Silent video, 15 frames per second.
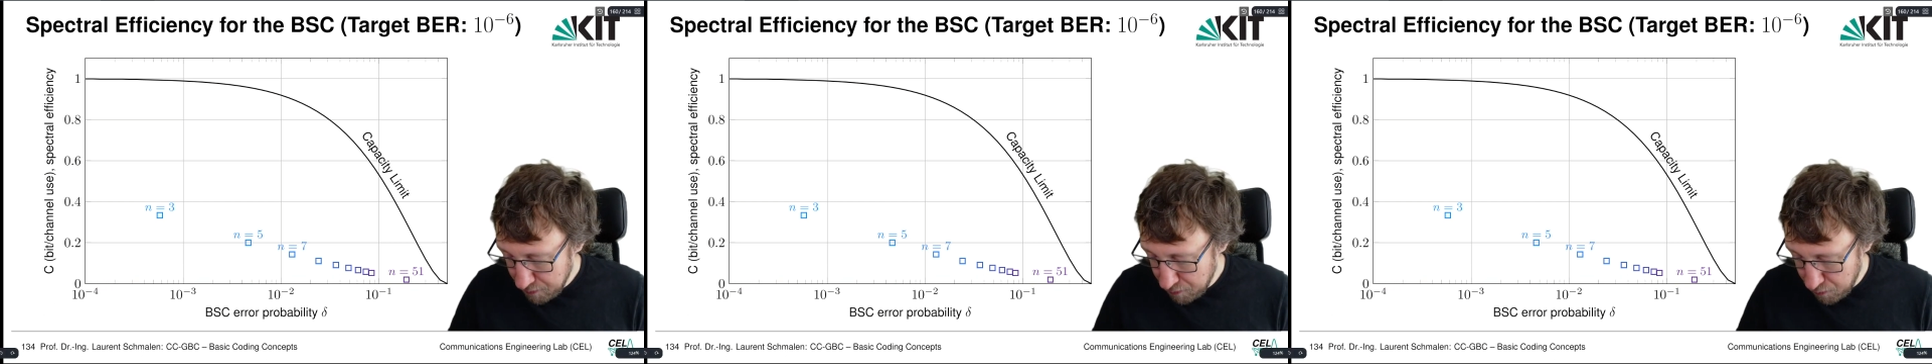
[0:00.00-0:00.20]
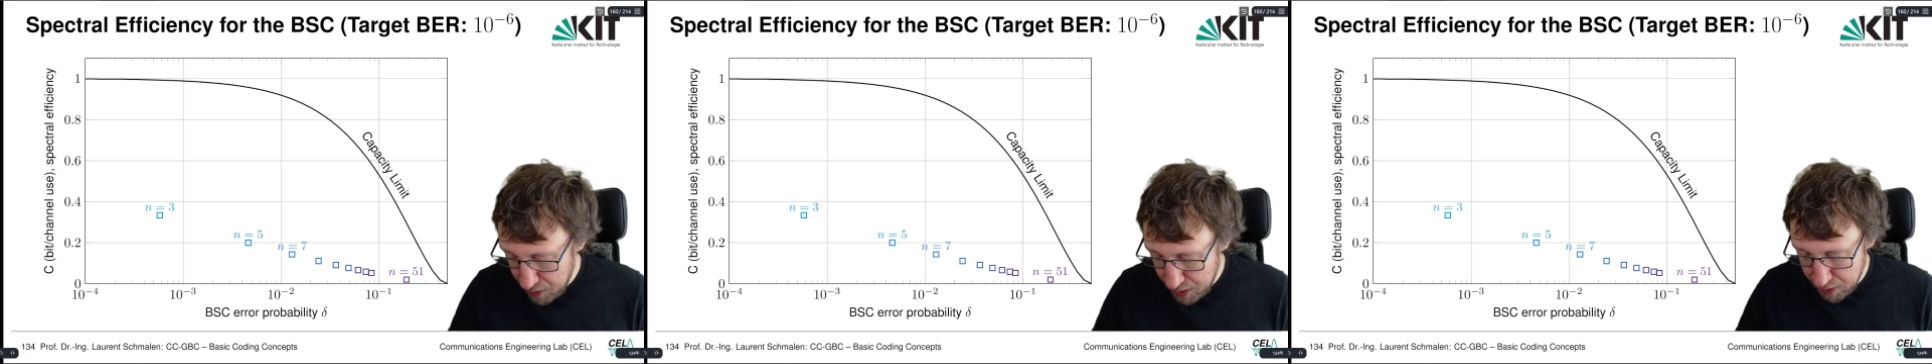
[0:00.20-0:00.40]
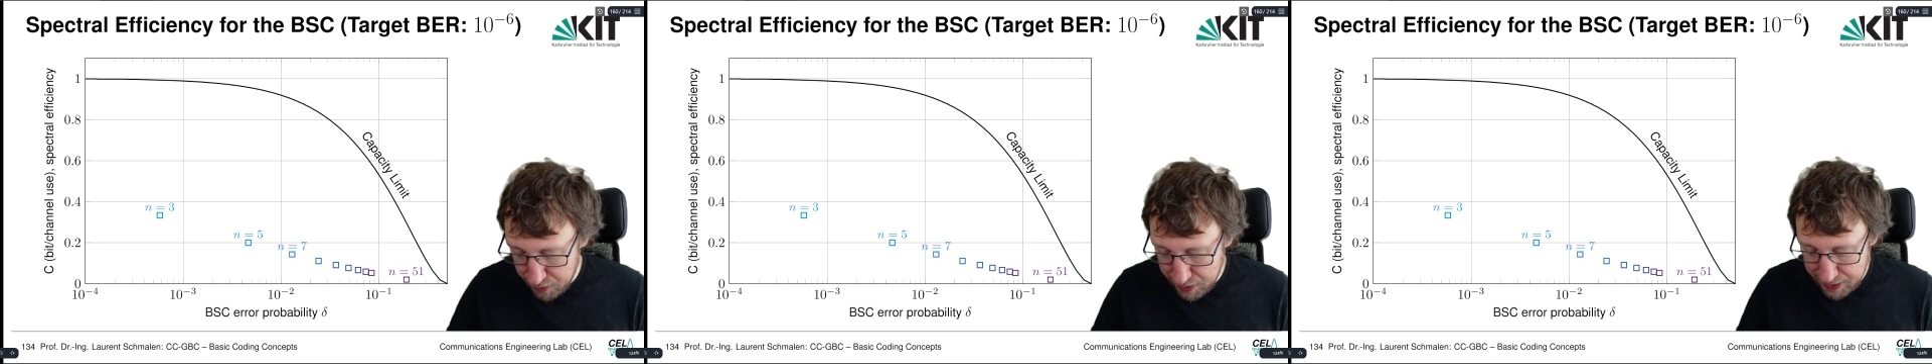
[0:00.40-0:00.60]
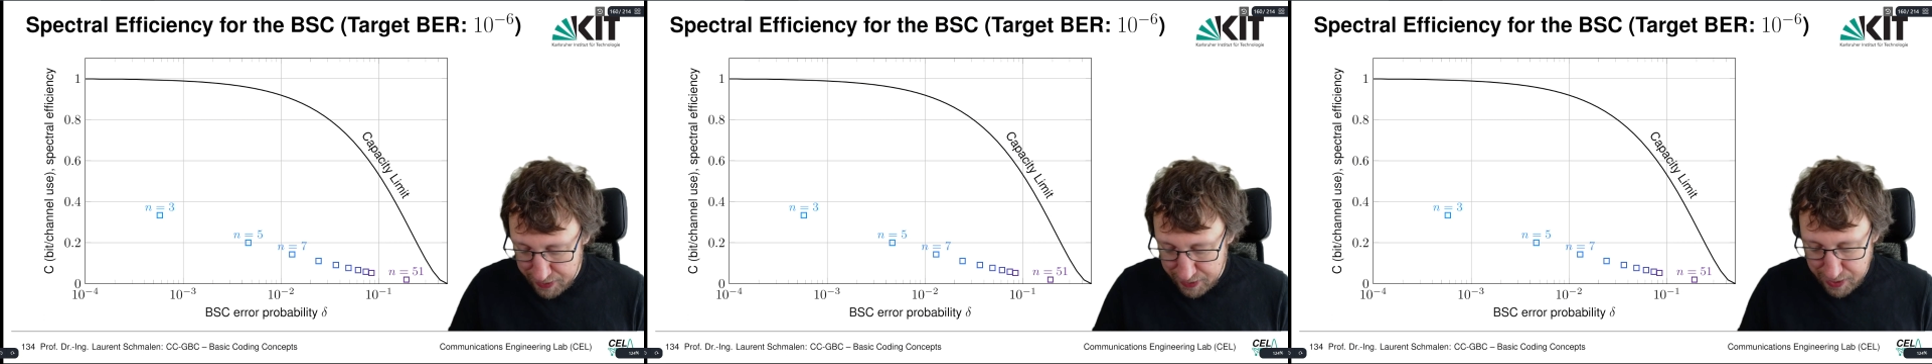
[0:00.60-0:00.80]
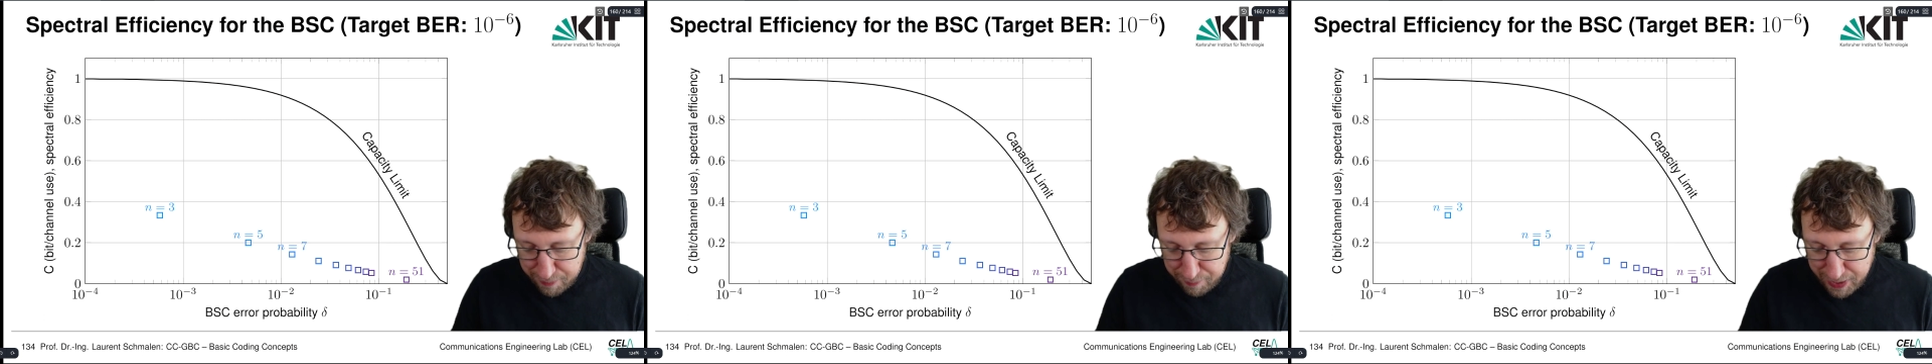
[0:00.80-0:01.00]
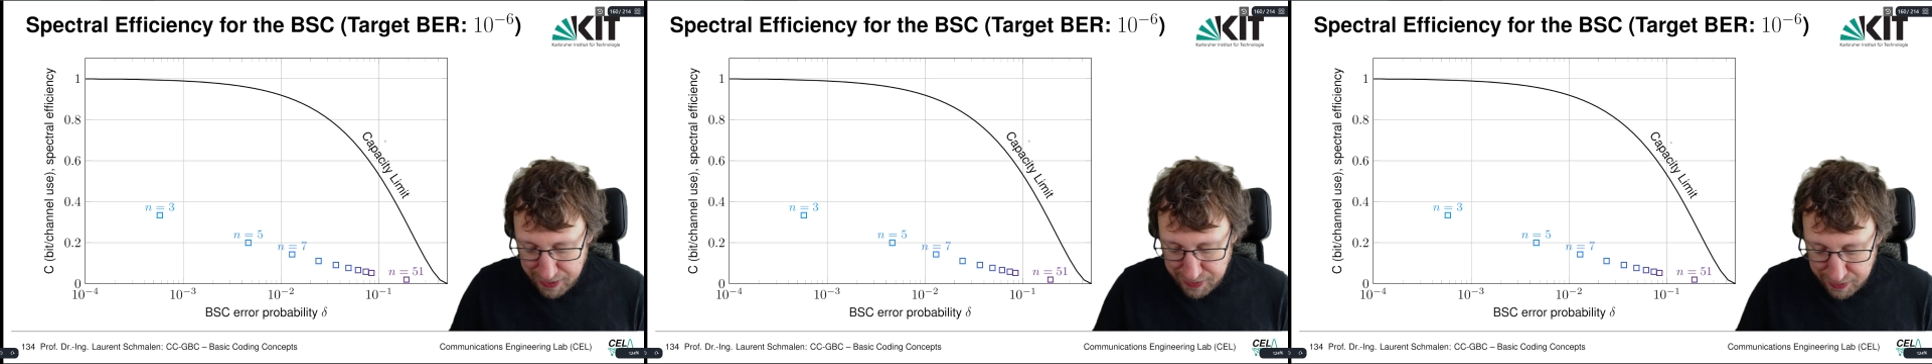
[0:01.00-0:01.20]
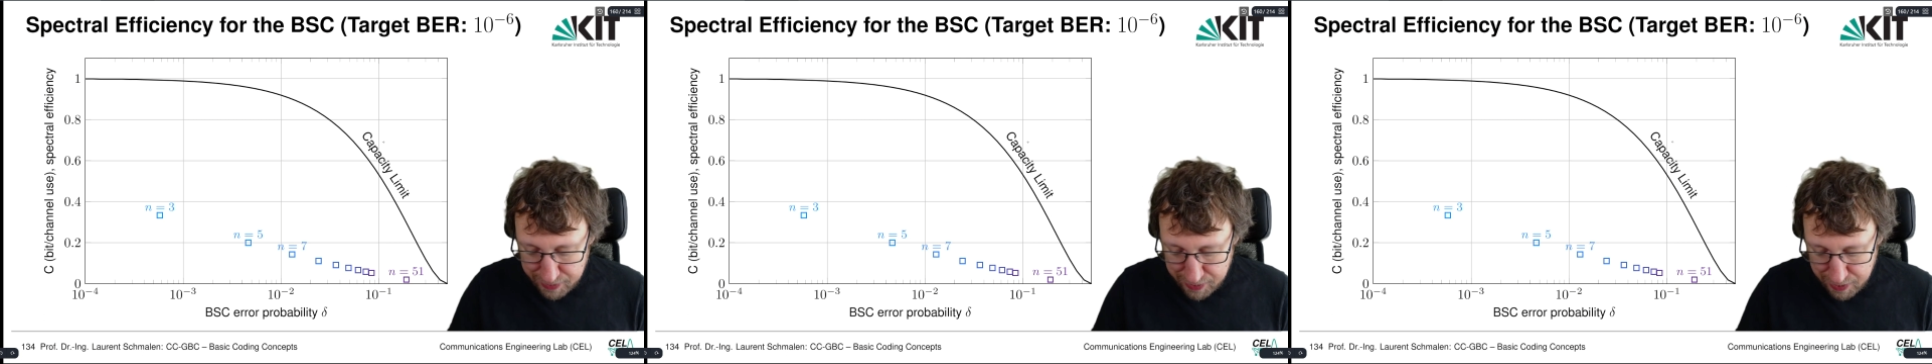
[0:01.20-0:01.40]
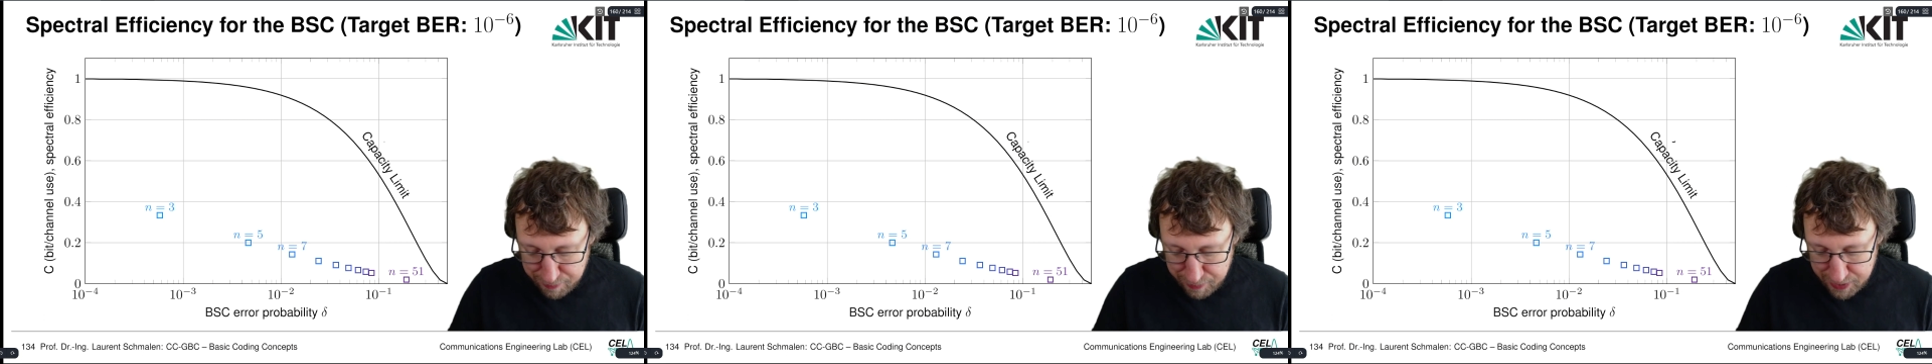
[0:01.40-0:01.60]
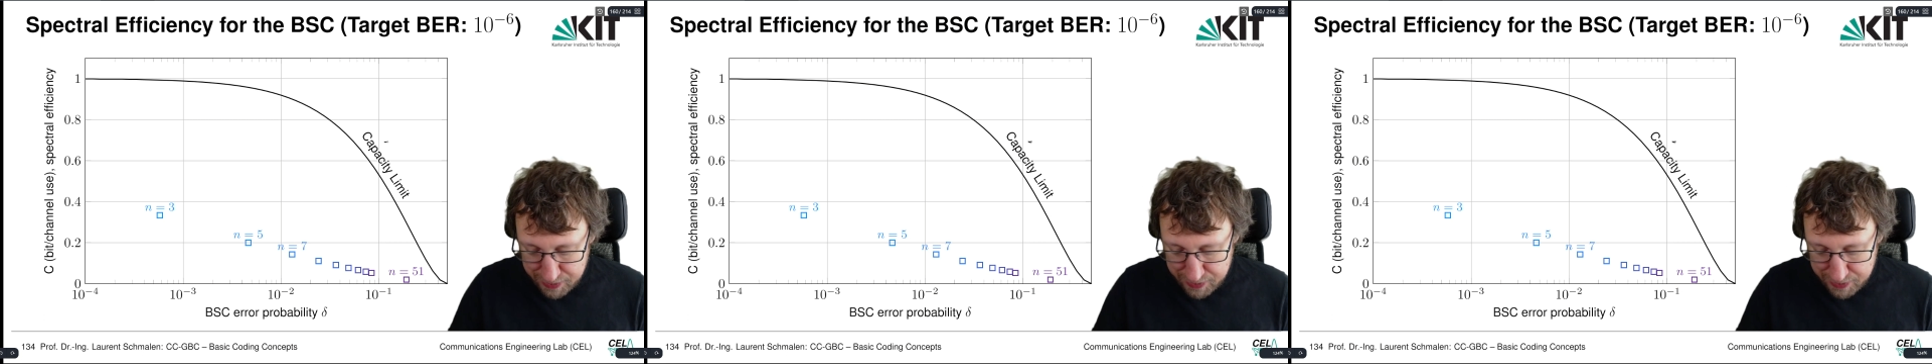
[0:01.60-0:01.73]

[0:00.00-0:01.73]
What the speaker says: We know that the capacity limit